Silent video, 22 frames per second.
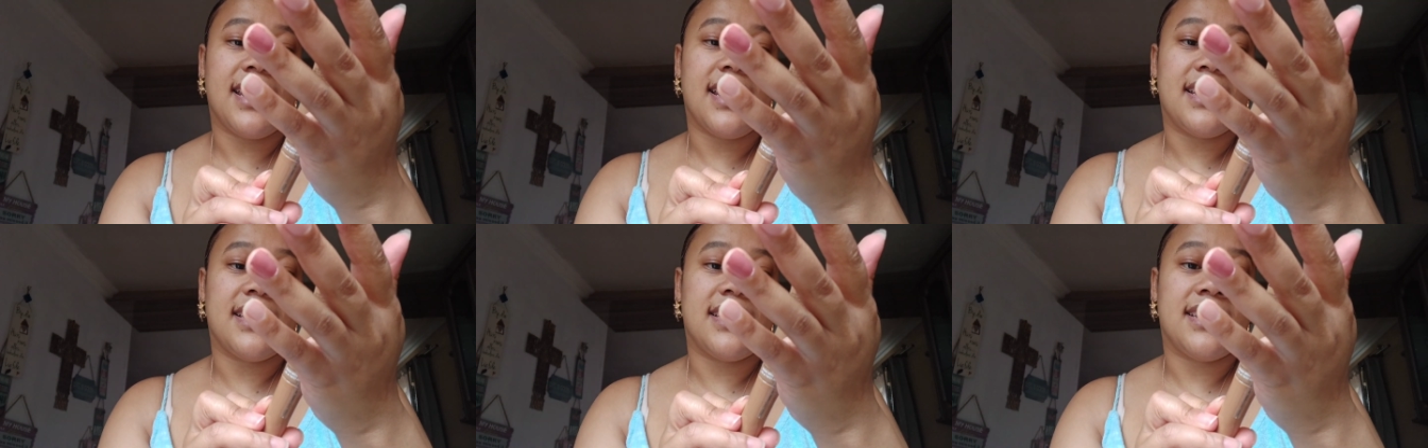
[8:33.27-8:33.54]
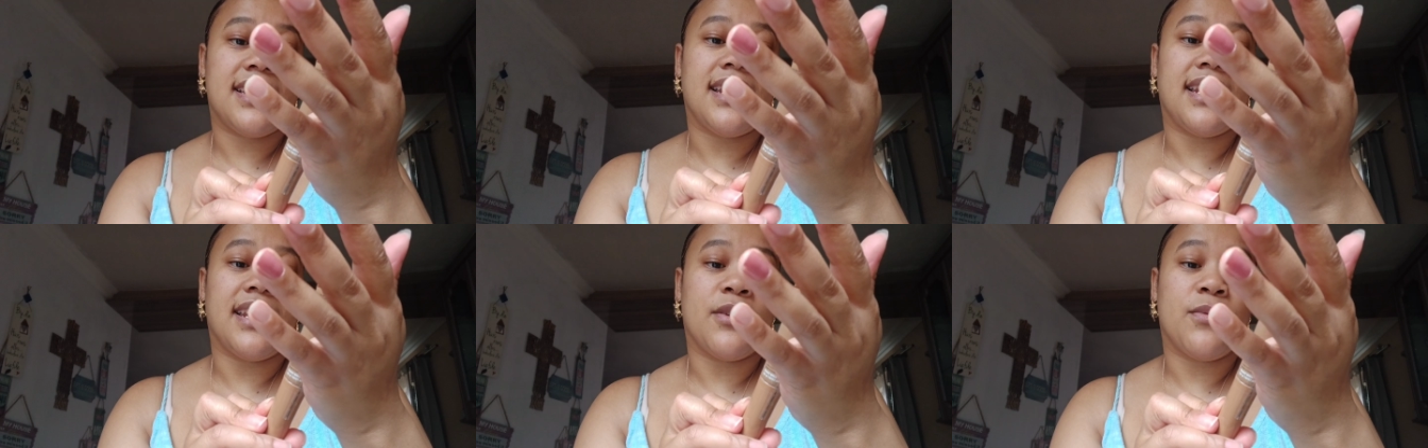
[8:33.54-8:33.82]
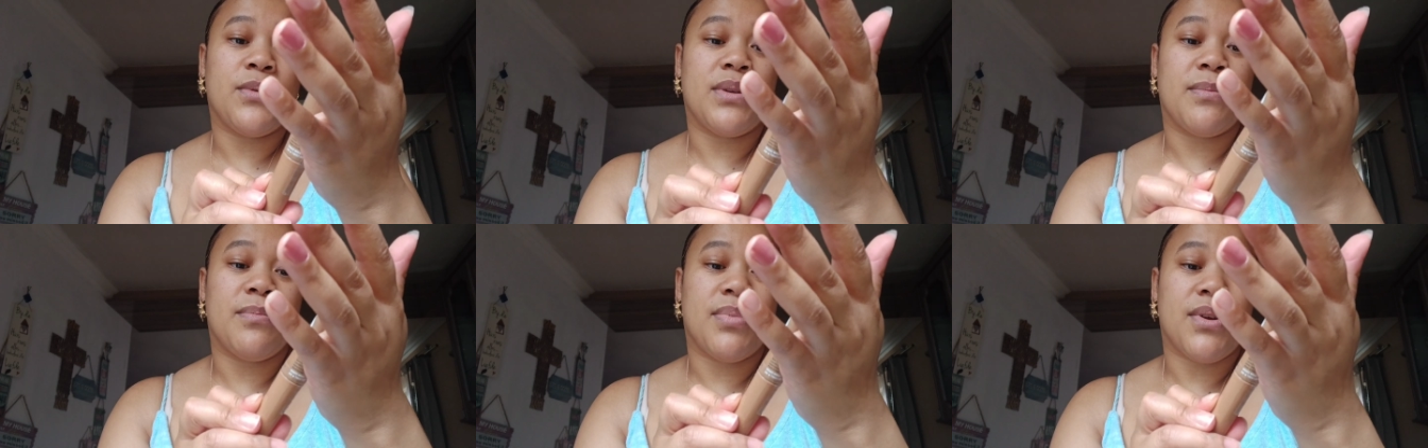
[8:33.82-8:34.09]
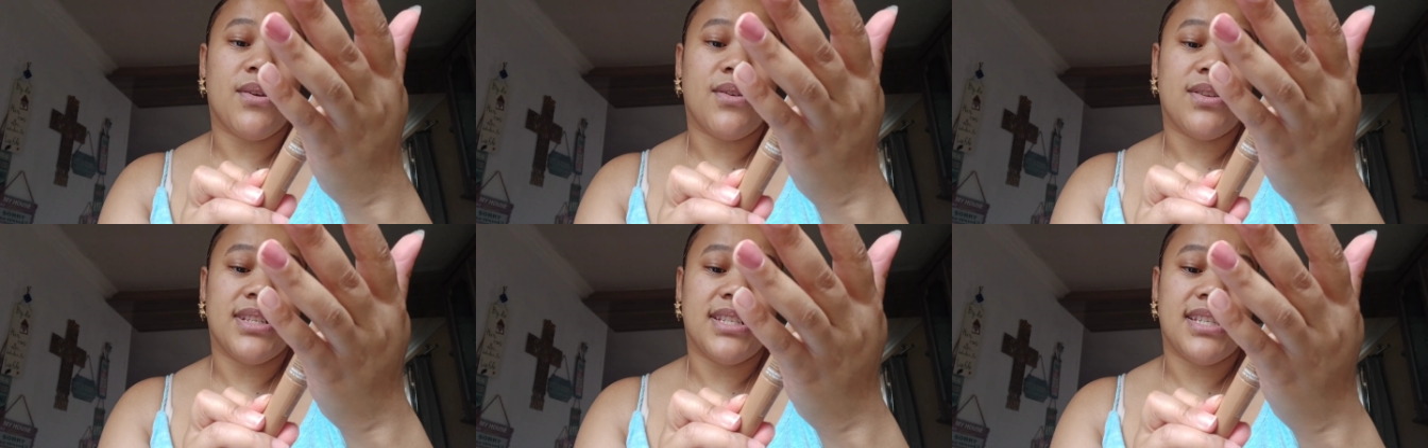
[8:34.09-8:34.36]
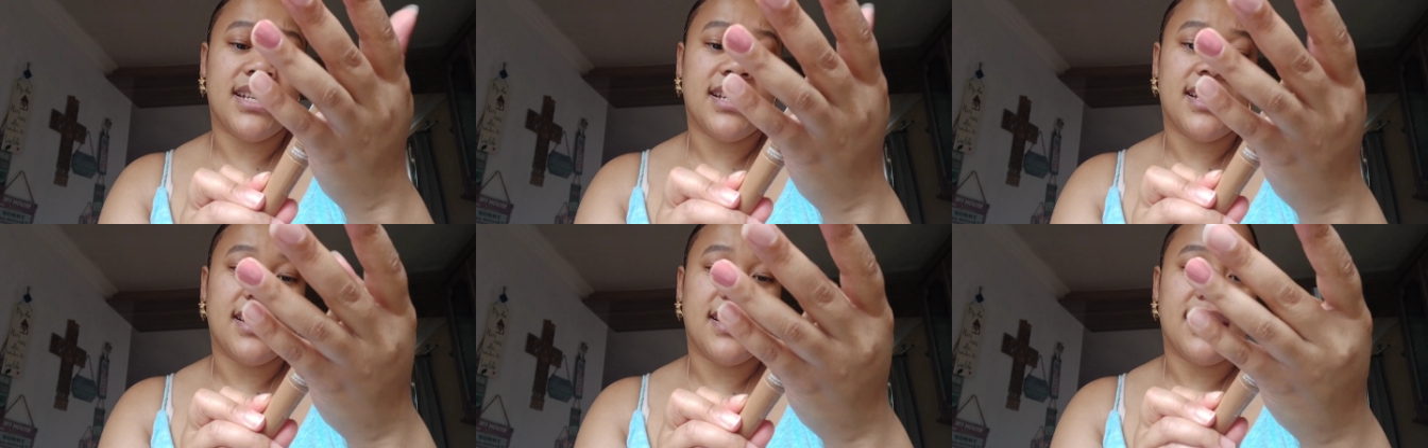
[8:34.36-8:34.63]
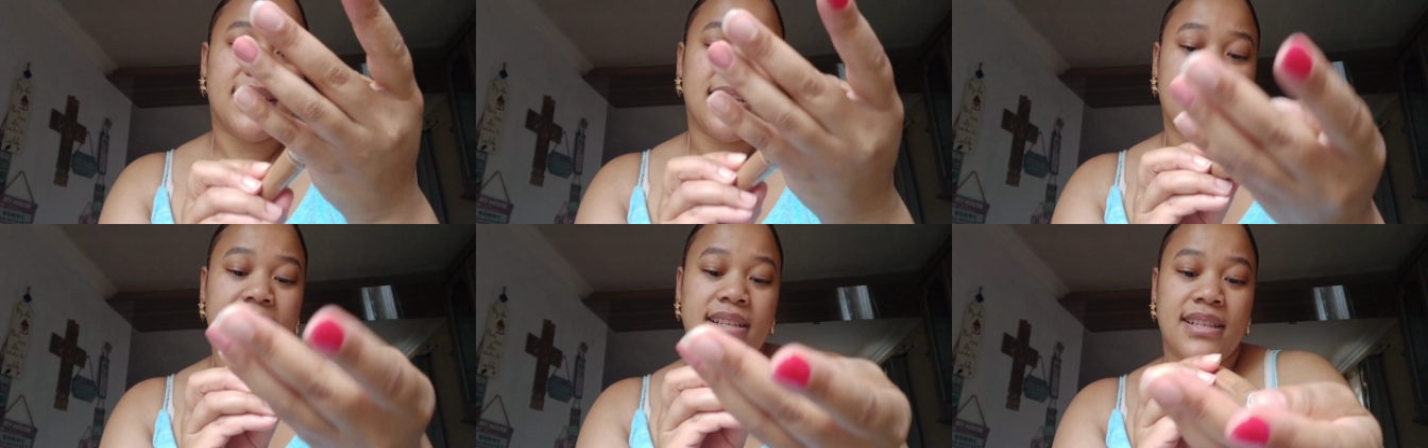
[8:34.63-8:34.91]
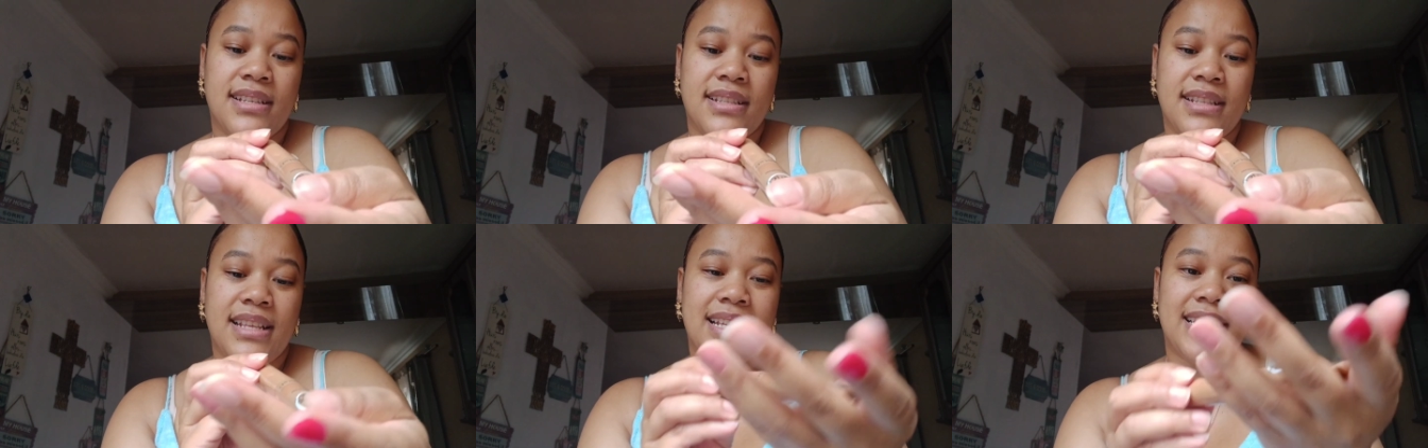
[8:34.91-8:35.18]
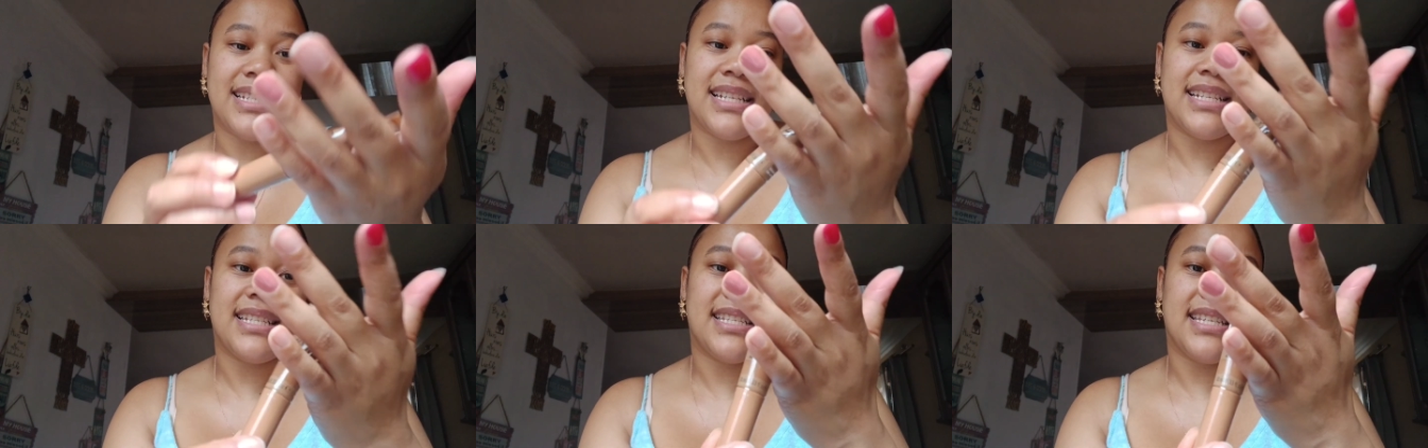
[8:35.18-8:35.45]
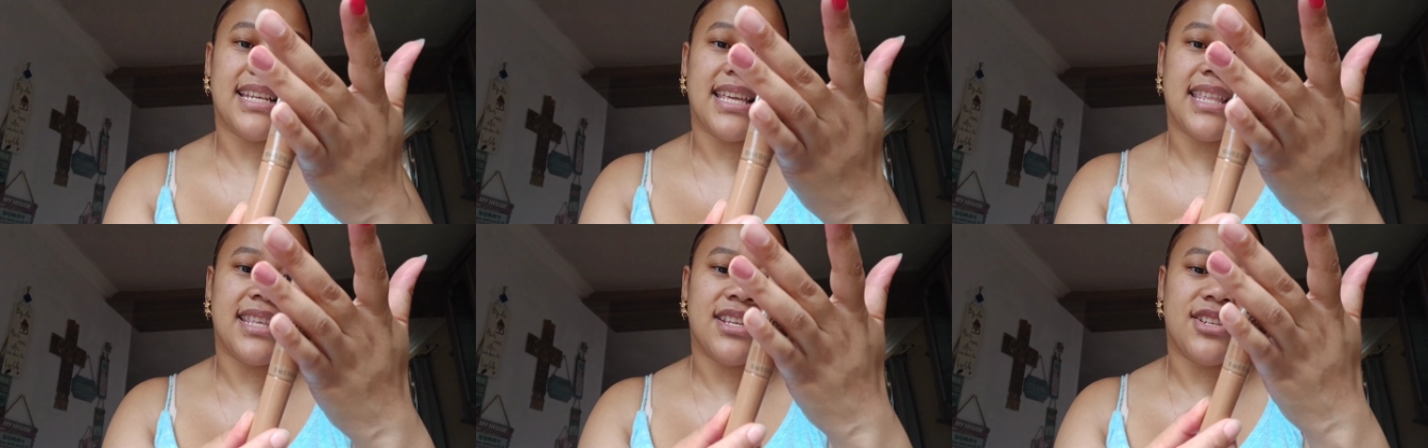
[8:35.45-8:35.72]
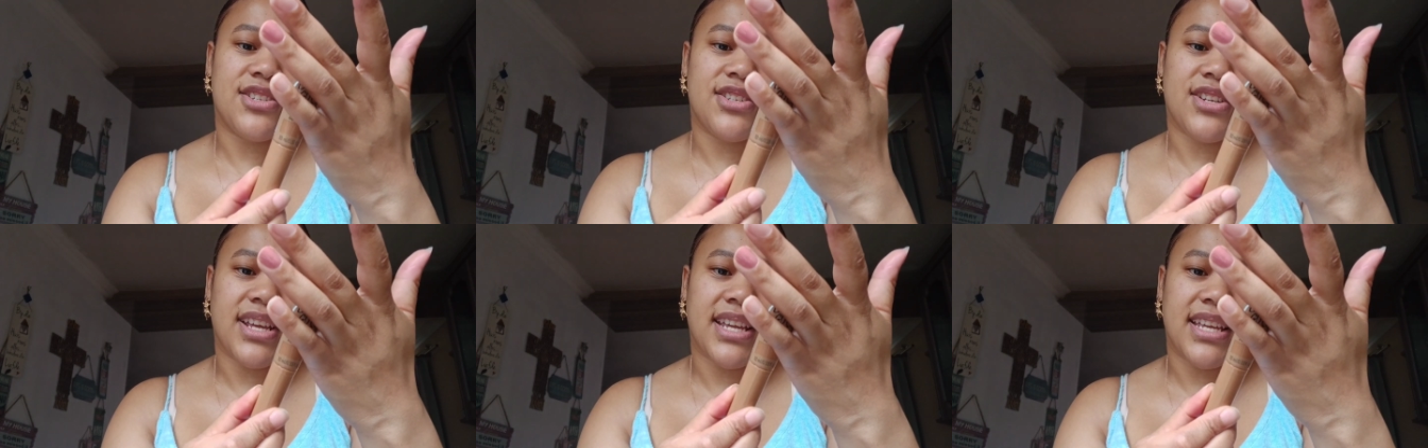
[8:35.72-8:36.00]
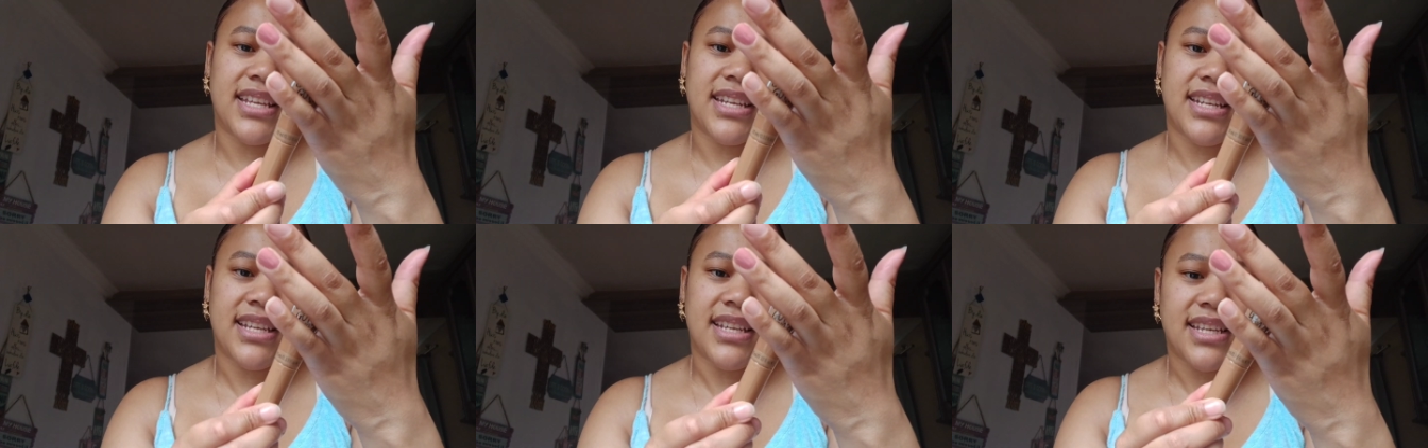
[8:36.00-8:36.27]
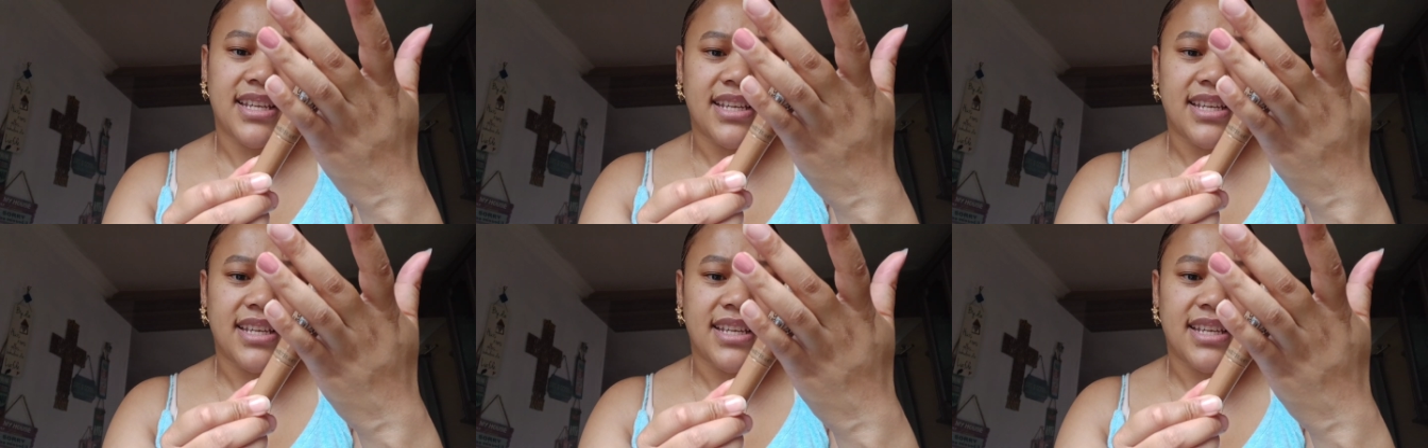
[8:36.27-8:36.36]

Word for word: is a liquid bronzer does it say the shade